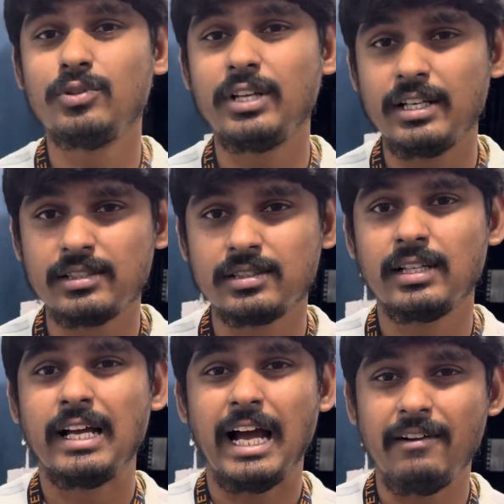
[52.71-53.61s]
days,
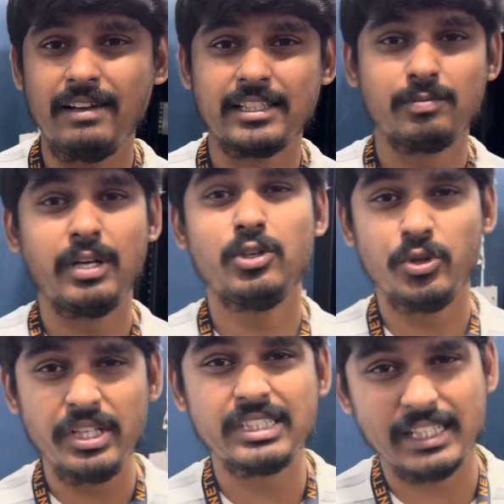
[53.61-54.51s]
I will explain you
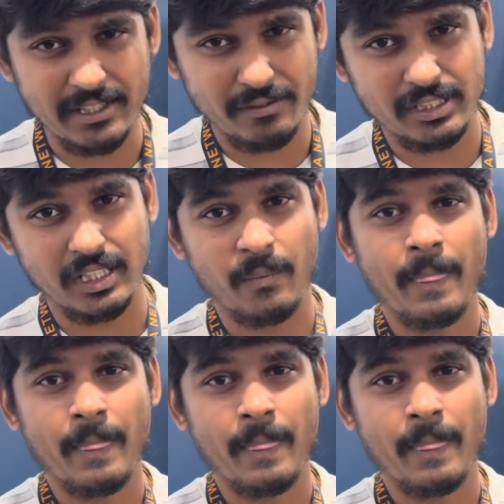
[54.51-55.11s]
each and everything,